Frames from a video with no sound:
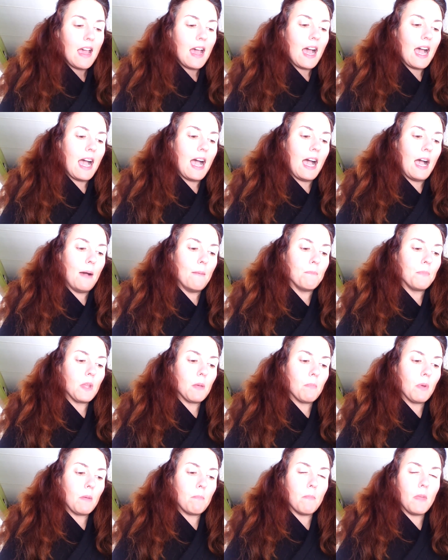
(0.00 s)
Um,
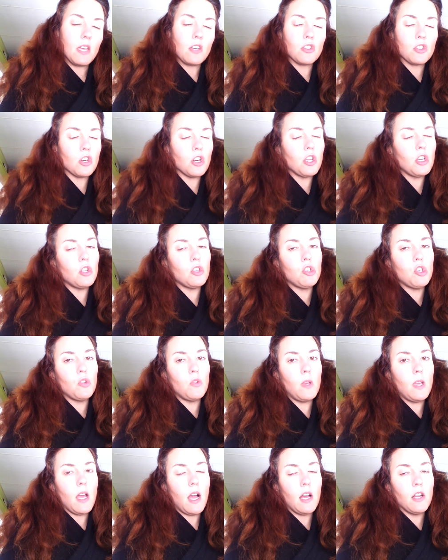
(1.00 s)
but make sure you do
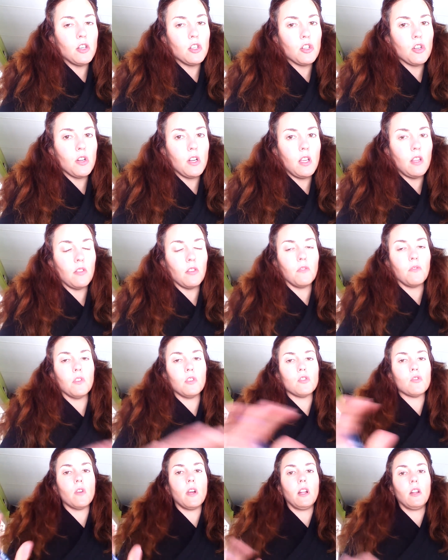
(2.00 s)
the underneath of the
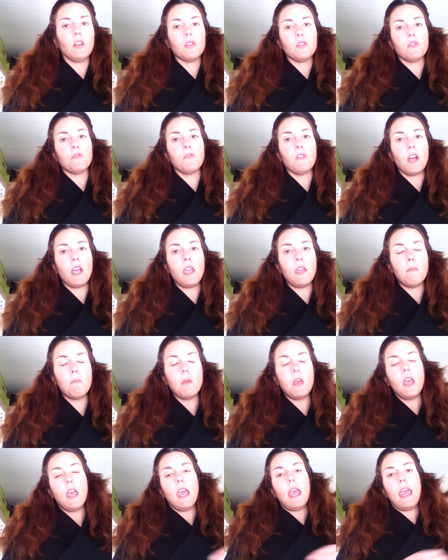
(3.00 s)
trailer's frame
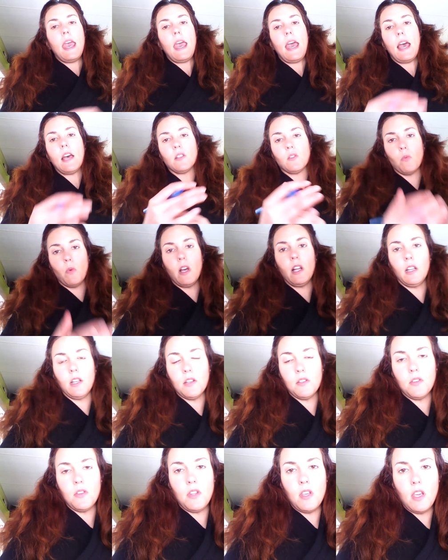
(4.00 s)
as well
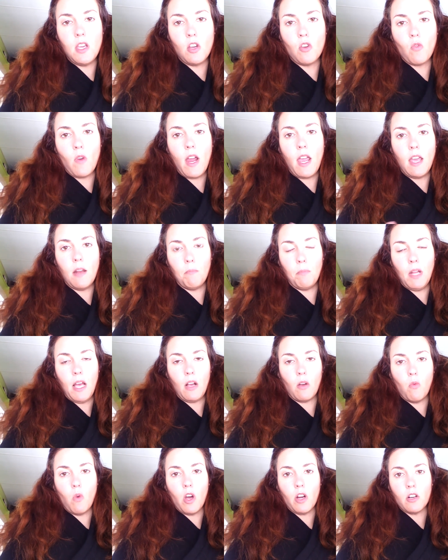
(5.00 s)
as the gray and
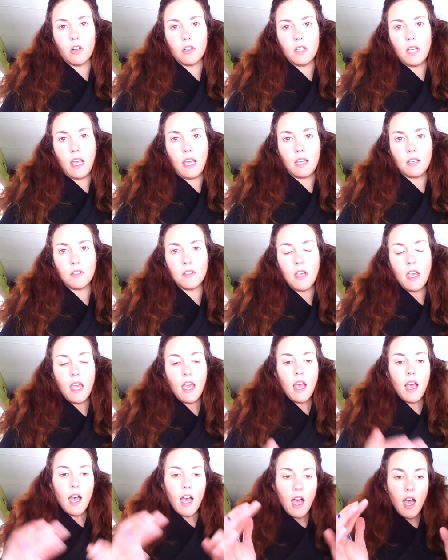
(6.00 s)
black water tanks
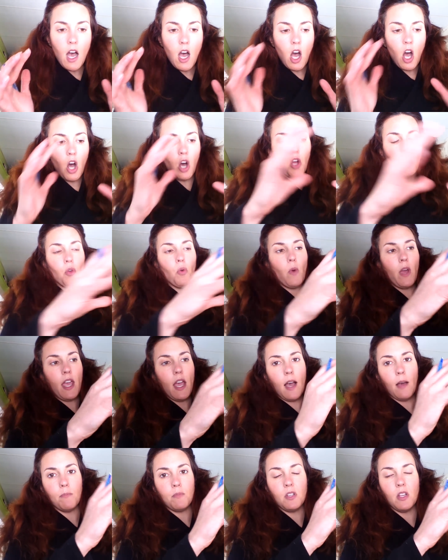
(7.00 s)
all the way
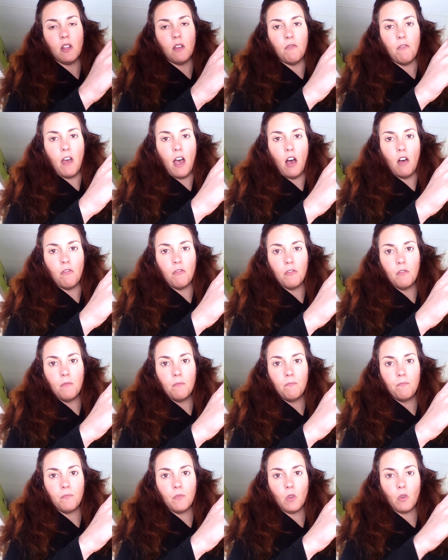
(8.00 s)
up to the valve.
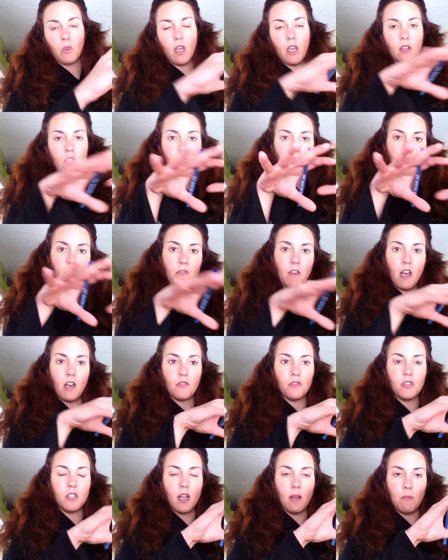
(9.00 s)
Okay, so the valve
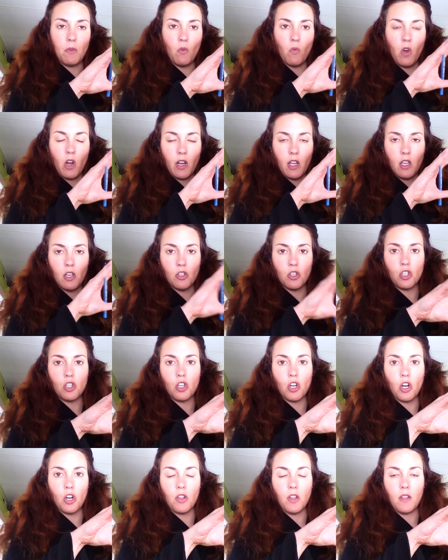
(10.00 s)
stem, you want to
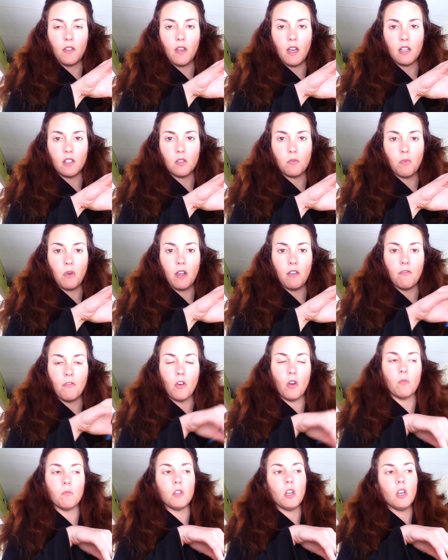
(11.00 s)
ensure that that's spray
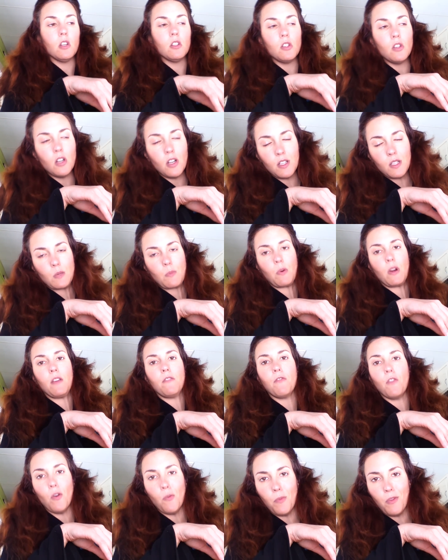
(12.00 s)
foamed. Do not spray
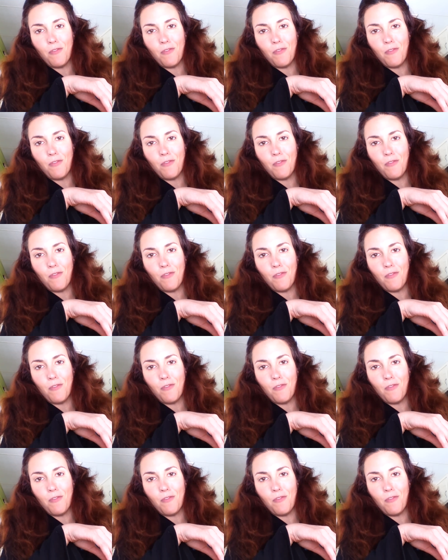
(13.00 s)
foam the